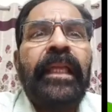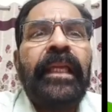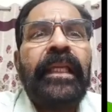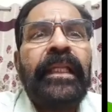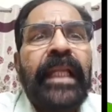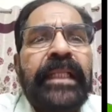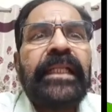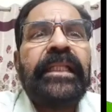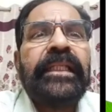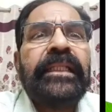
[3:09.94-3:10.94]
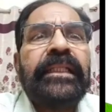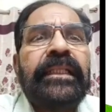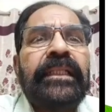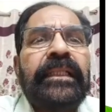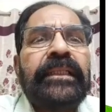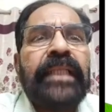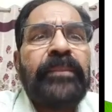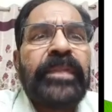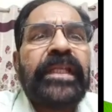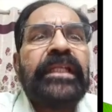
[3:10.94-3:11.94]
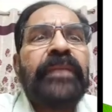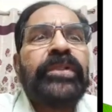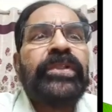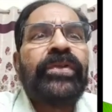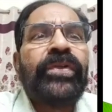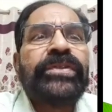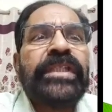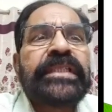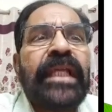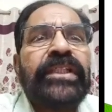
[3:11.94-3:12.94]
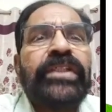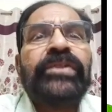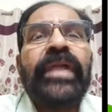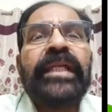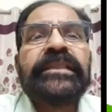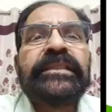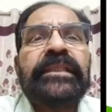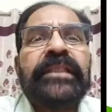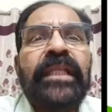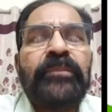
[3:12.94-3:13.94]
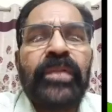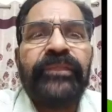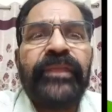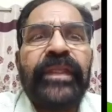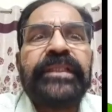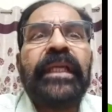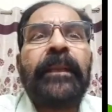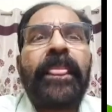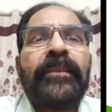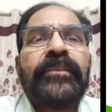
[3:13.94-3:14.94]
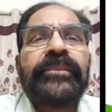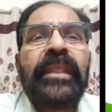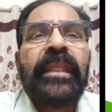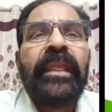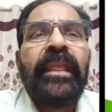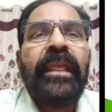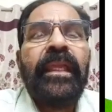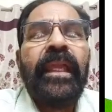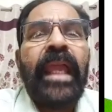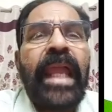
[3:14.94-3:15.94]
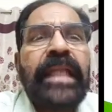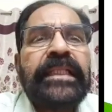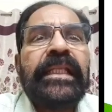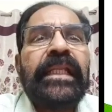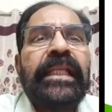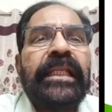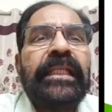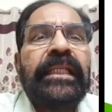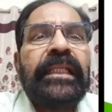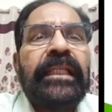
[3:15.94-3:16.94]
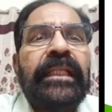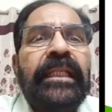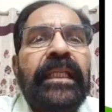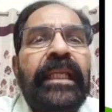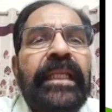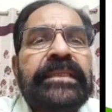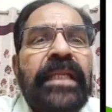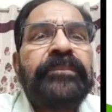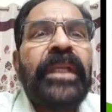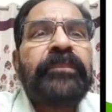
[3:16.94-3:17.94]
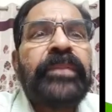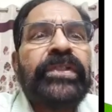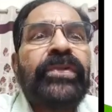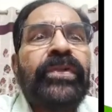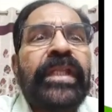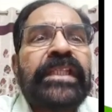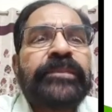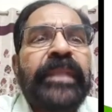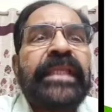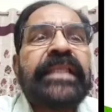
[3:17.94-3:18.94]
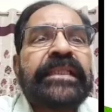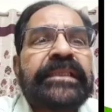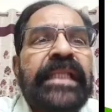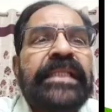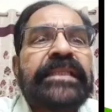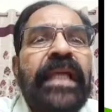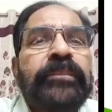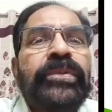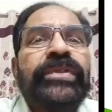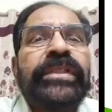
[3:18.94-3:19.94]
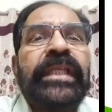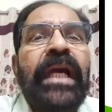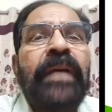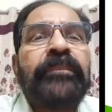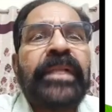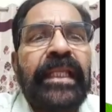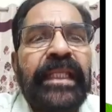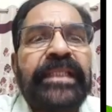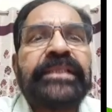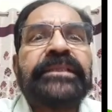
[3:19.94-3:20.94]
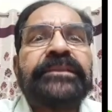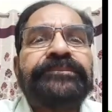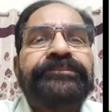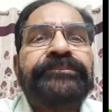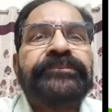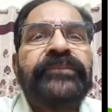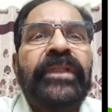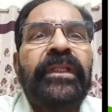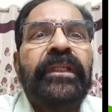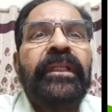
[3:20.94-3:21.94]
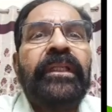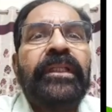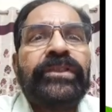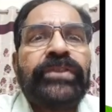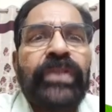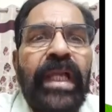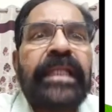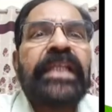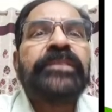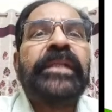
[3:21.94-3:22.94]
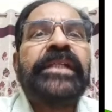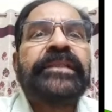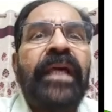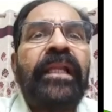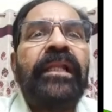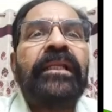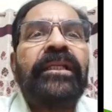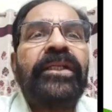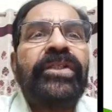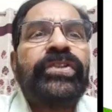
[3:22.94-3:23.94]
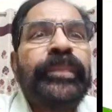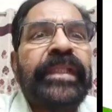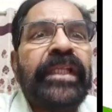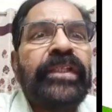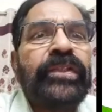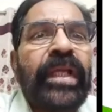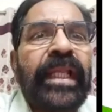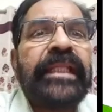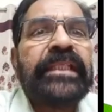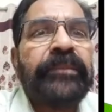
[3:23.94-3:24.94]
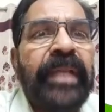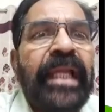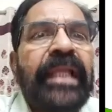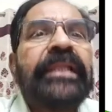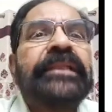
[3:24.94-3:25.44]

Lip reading: Laterally, the epicranial aponeurosis continues as temporal fascia. Anteriorly, a subaponeurotic space extends up to the upper eyelids. So attachments are superior nuchal line in the back.